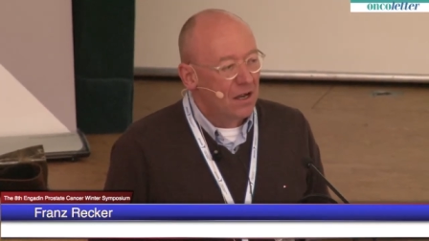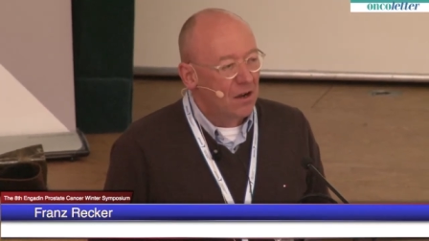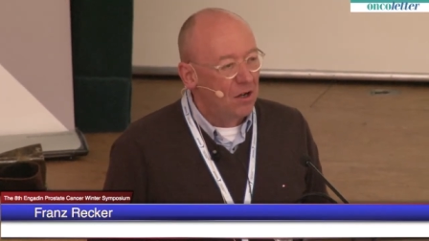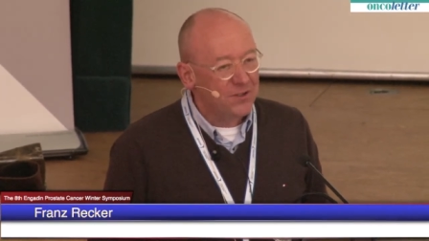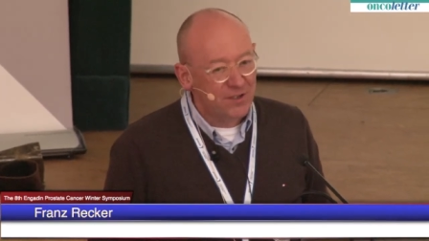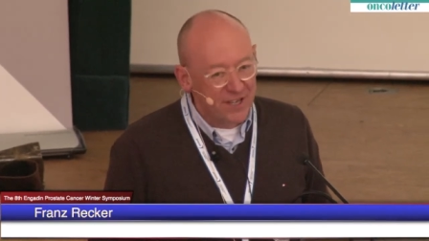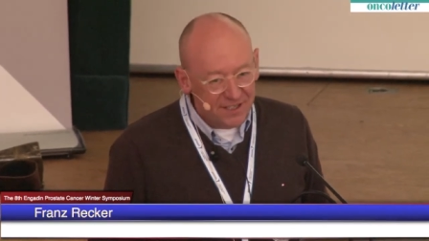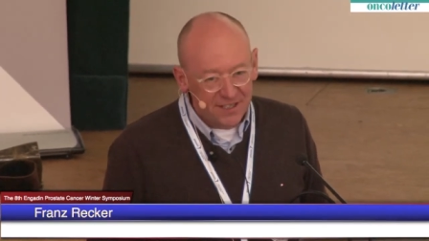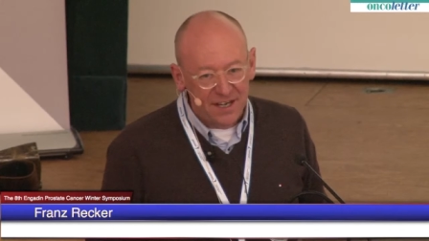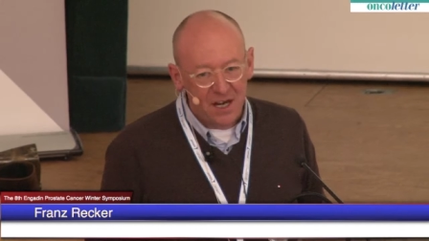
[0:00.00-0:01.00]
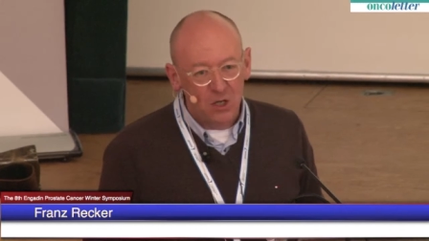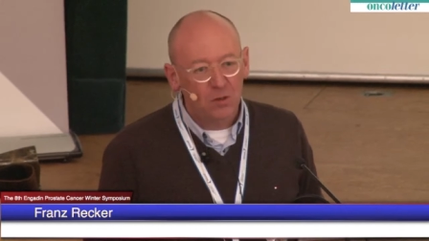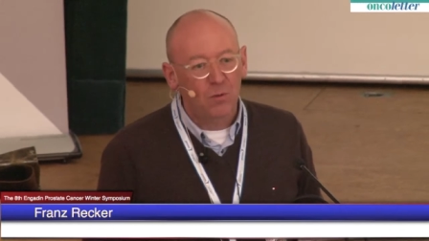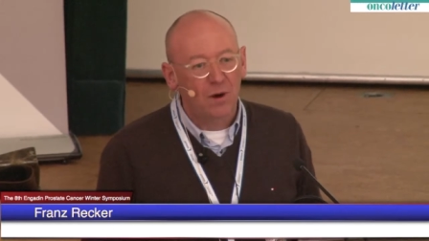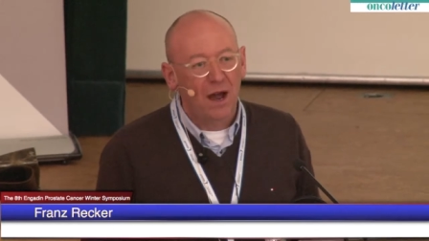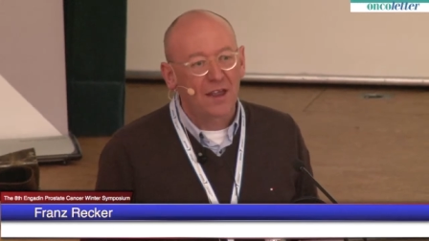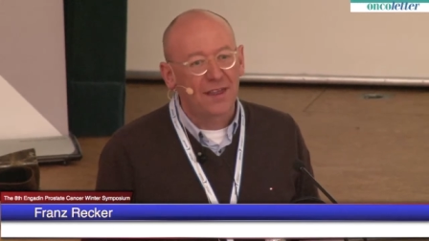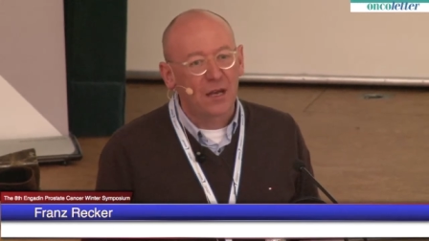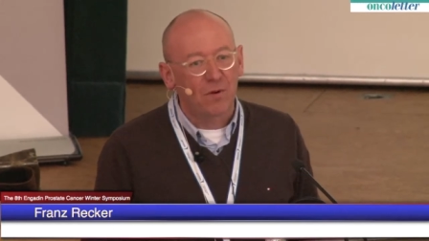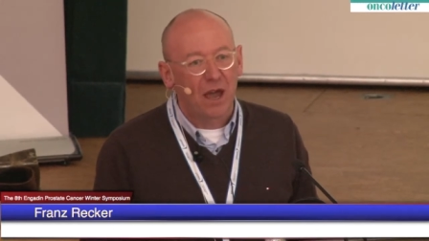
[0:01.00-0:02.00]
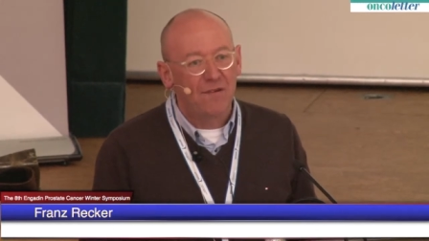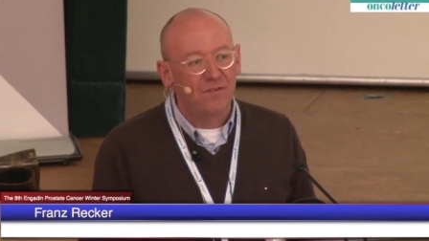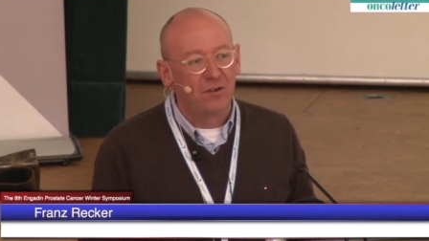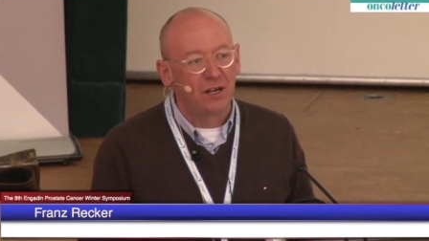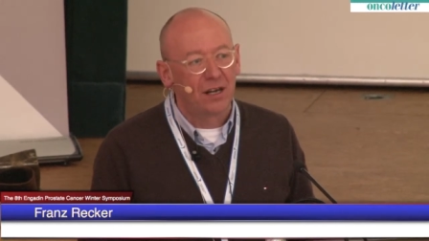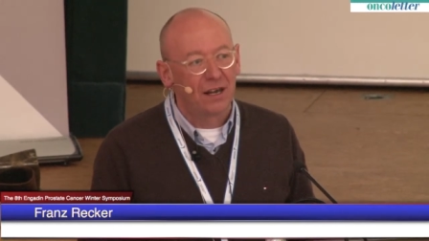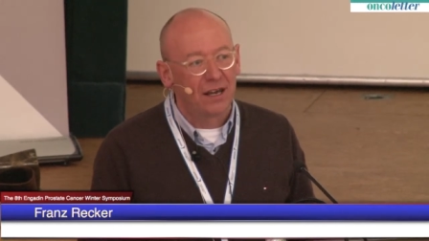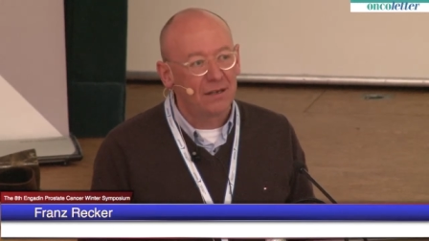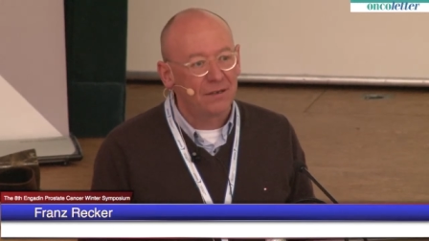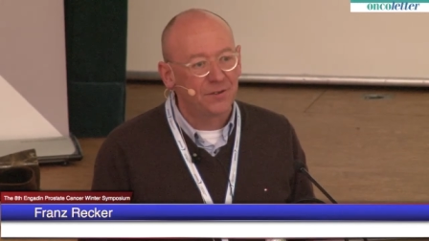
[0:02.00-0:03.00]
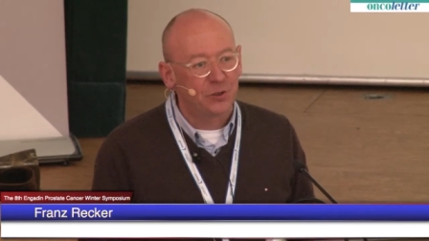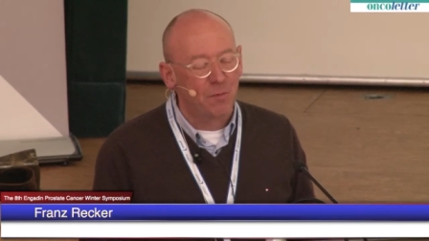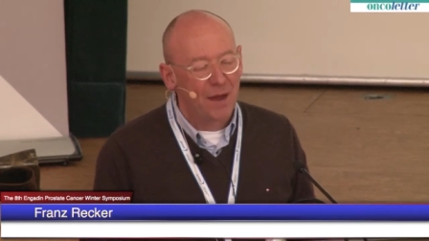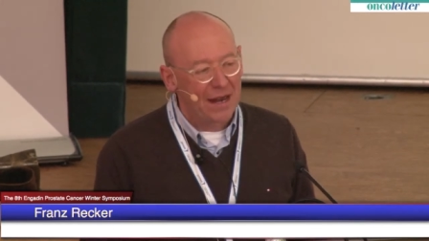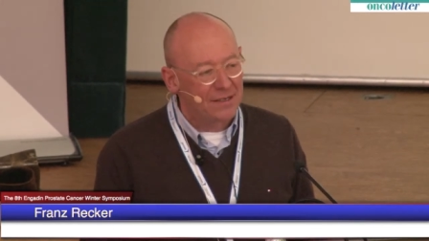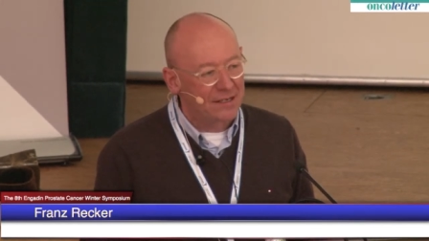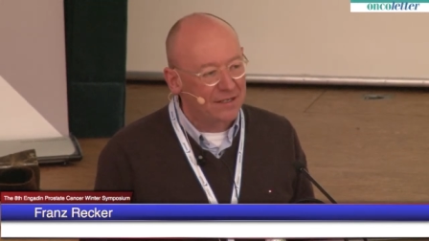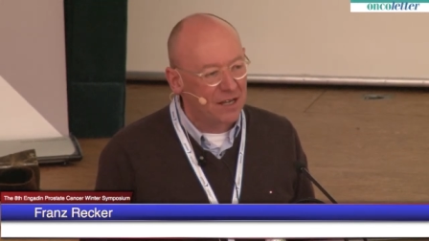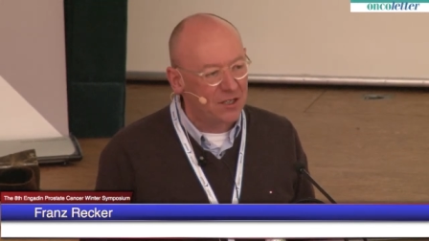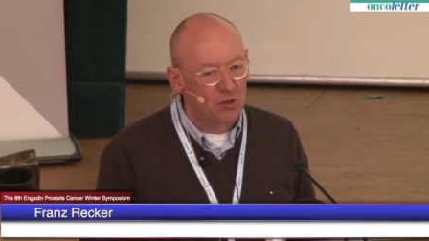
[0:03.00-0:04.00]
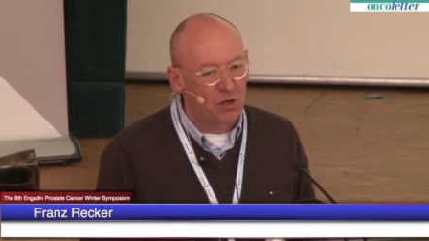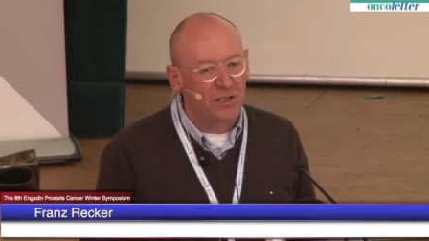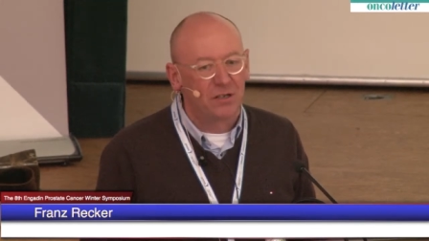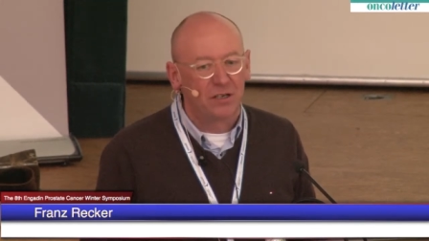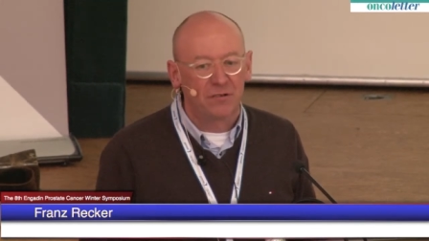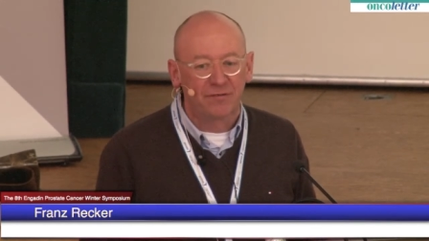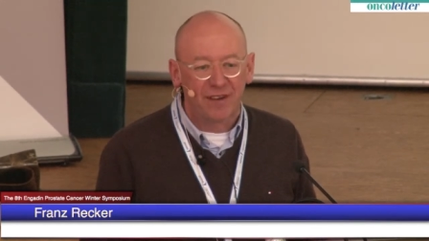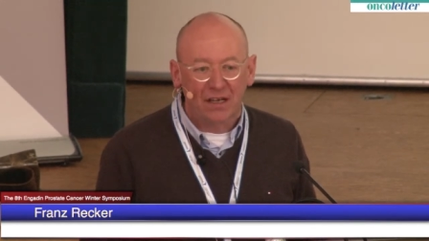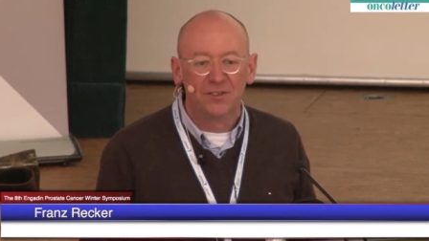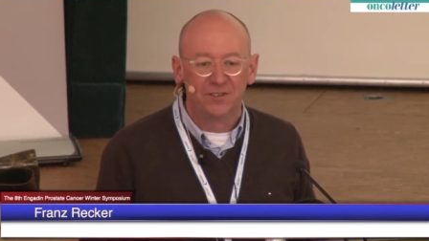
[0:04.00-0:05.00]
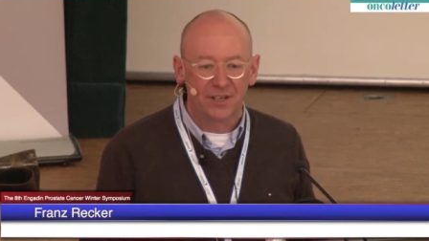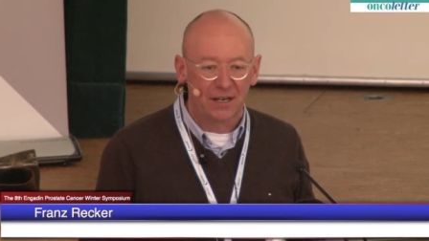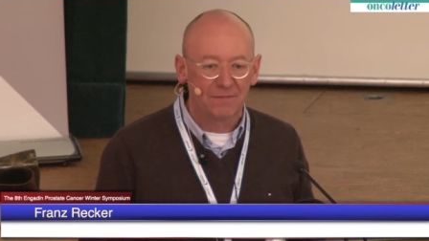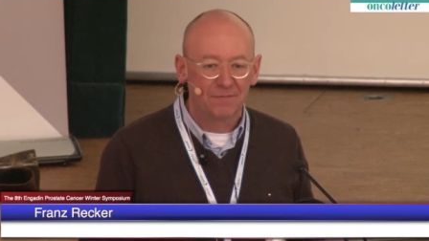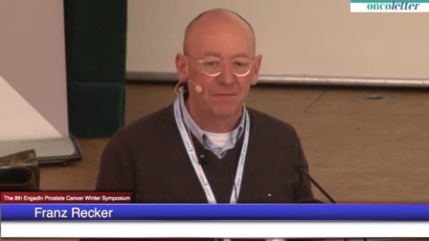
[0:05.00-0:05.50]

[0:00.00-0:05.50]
Also, this year, I think we have a really tremendous, extraordinary faculty.